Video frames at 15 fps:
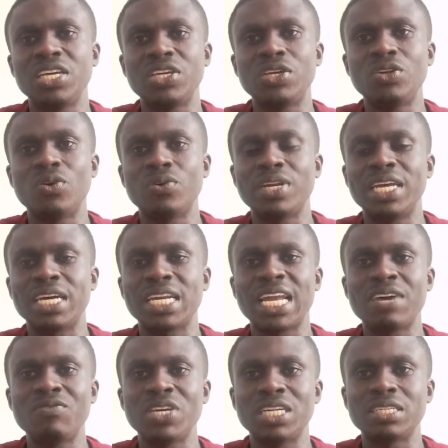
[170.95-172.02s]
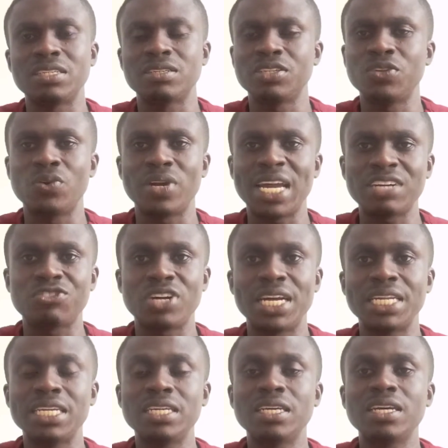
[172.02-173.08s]
you know the clavicle you know
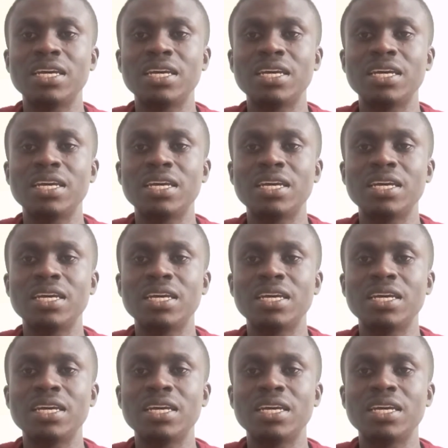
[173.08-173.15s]
laterally